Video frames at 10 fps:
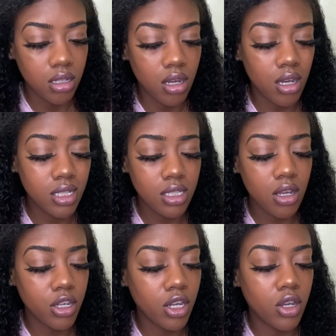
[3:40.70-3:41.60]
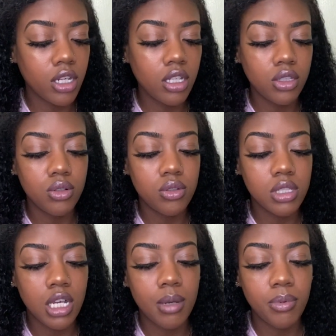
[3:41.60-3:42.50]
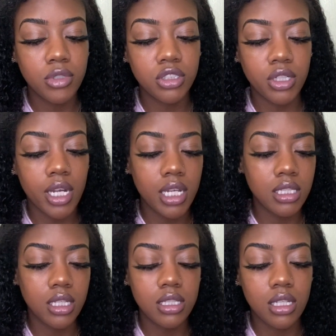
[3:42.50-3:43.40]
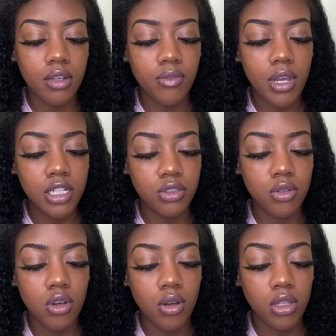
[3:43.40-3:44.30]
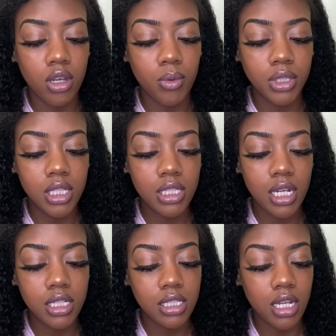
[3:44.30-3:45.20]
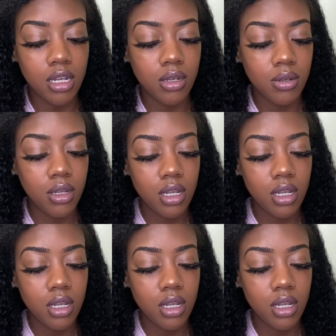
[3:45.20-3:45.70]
Also, you're going to lose a couple strands and stuff as you go along with this hairstyle,